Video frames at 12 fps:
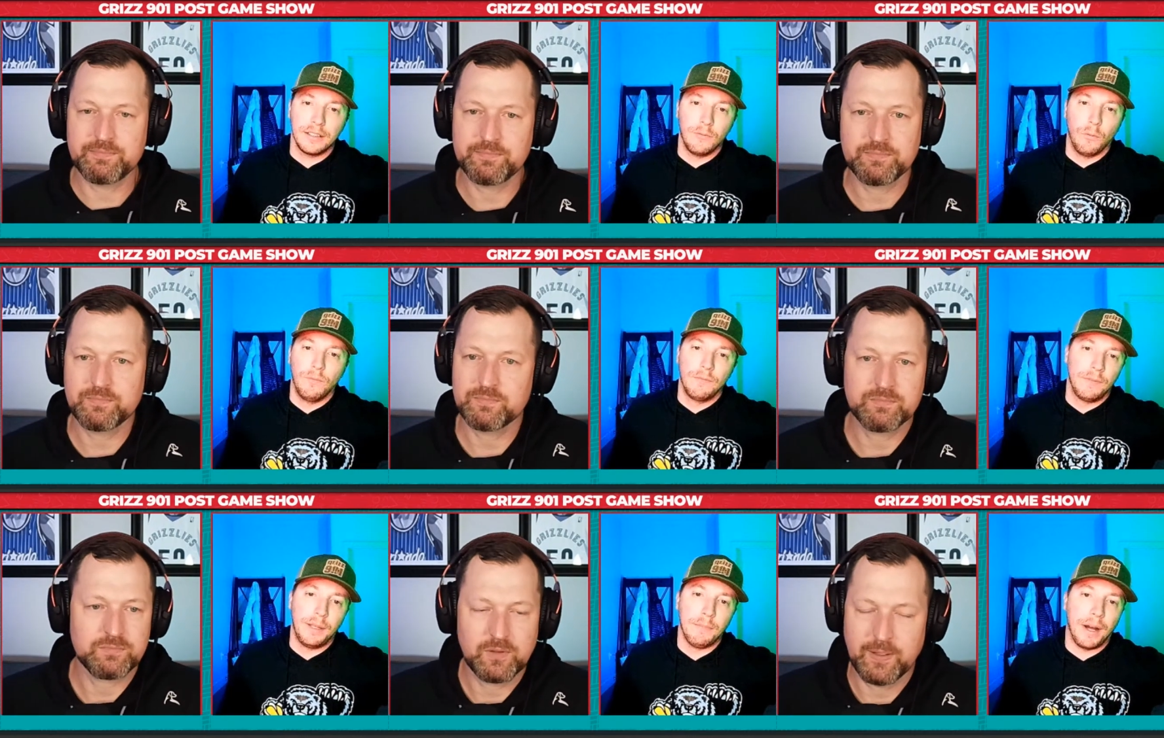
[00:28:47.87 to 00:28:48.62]
Speaker 1: cut.
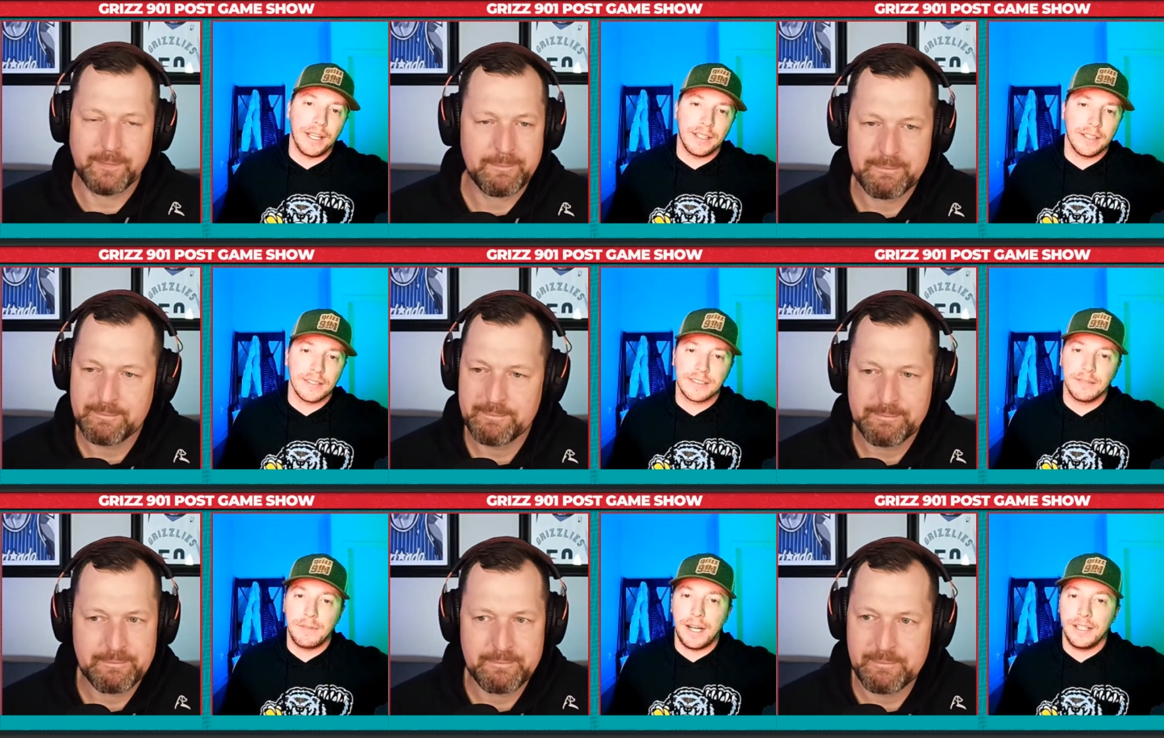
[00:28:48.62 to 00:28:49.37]
They might cut
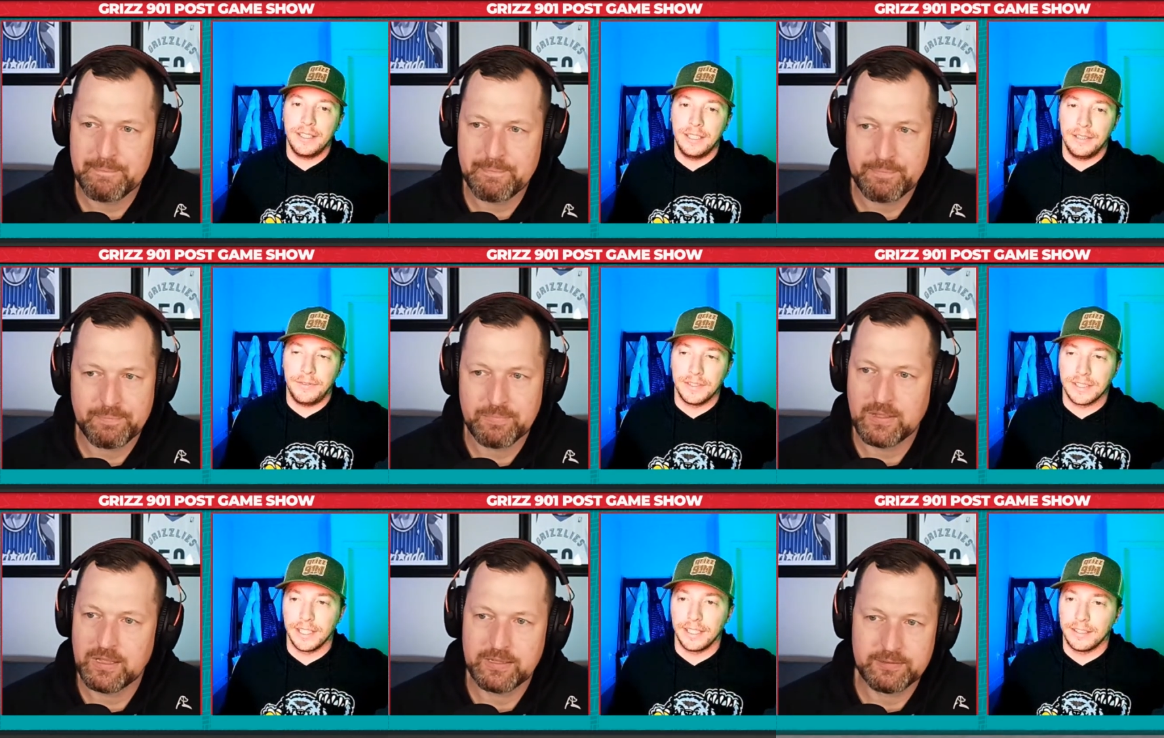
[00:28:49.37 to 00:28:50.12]
somebody if
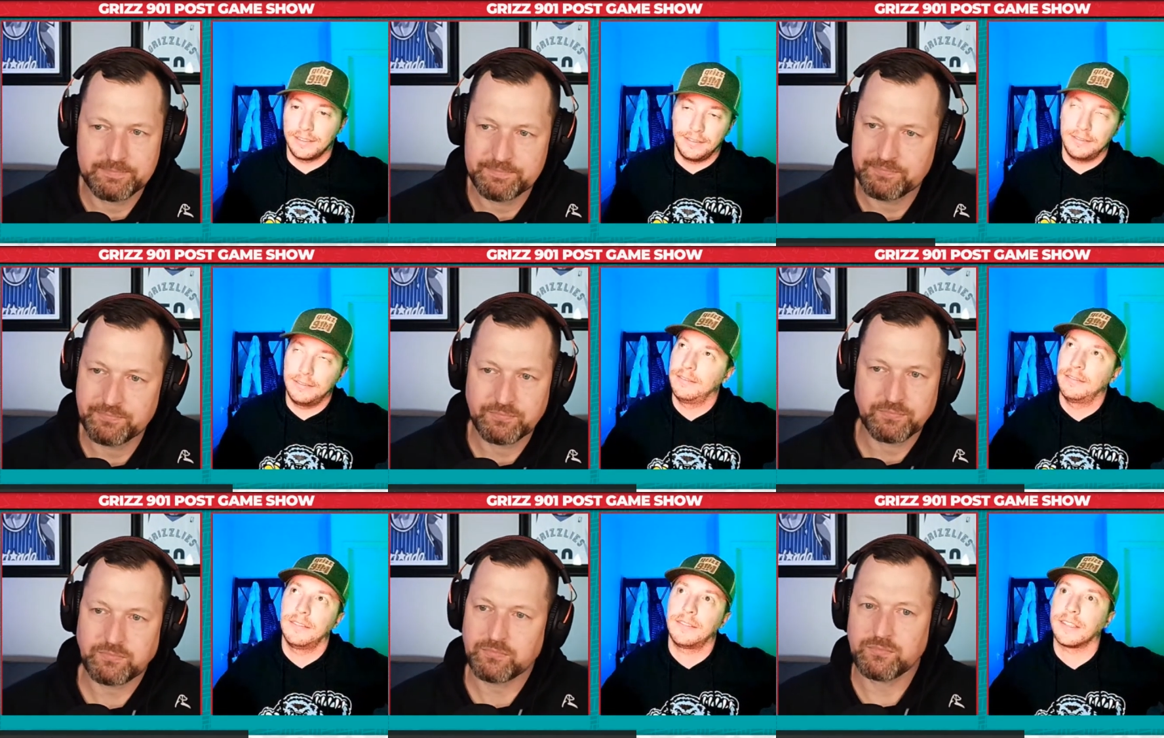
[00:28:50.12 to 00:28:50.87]
it's like
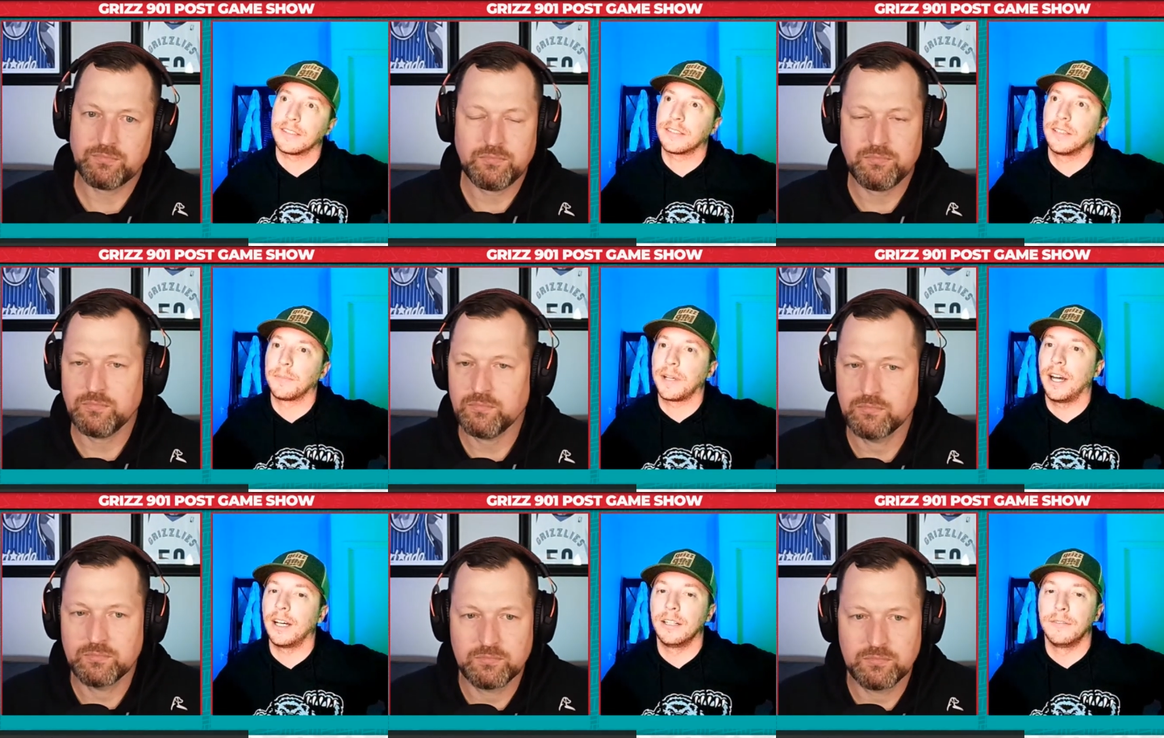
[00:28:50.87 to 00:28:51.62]
just some
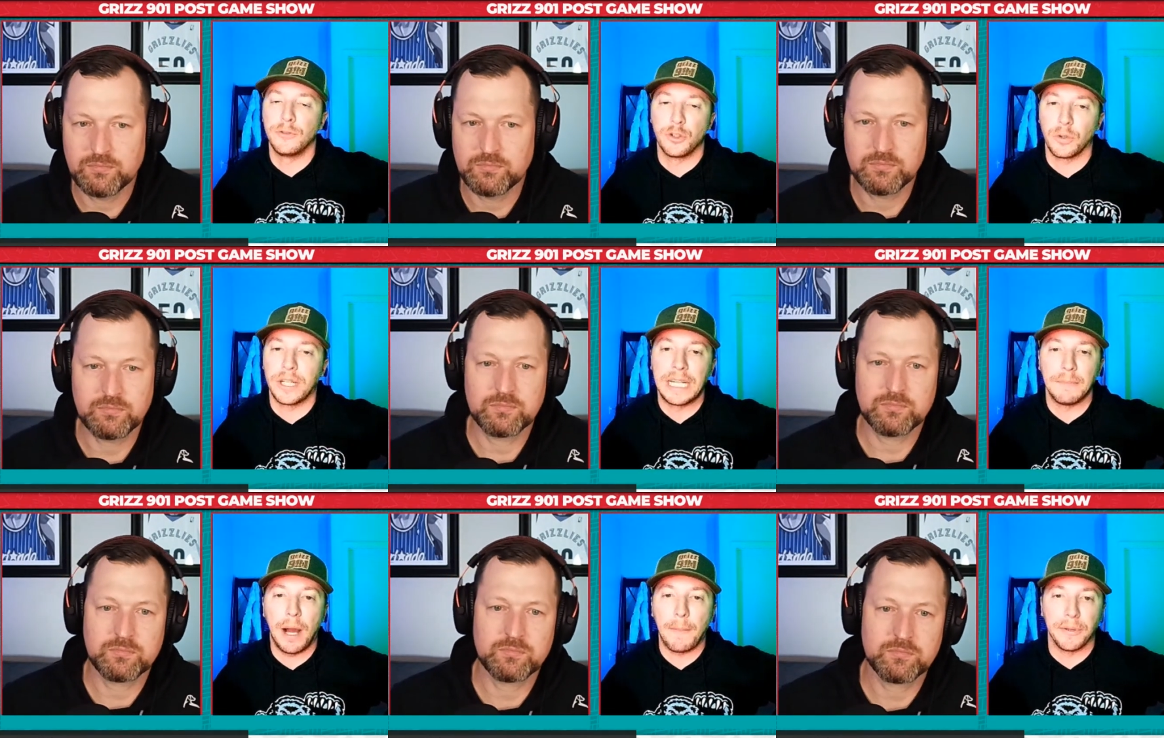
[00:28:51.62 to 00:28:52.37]
kind of
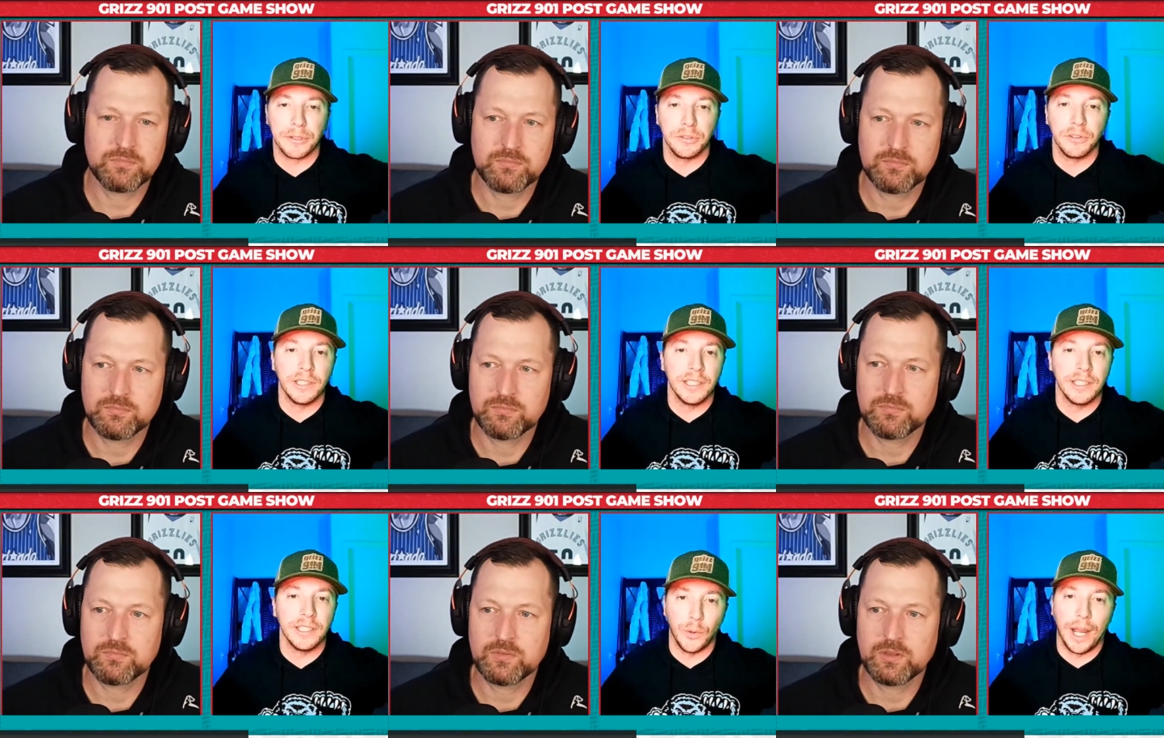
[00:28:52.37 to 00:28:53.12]
dream
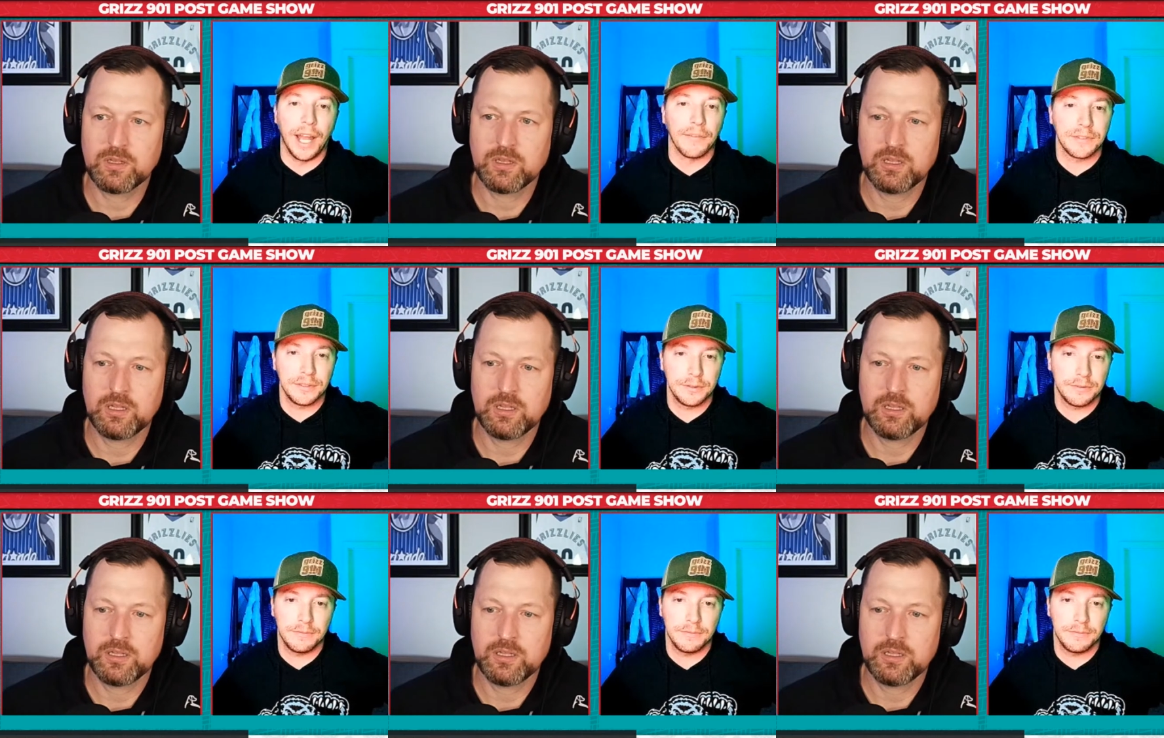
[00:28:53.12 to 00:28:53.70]
opportunity and you have to.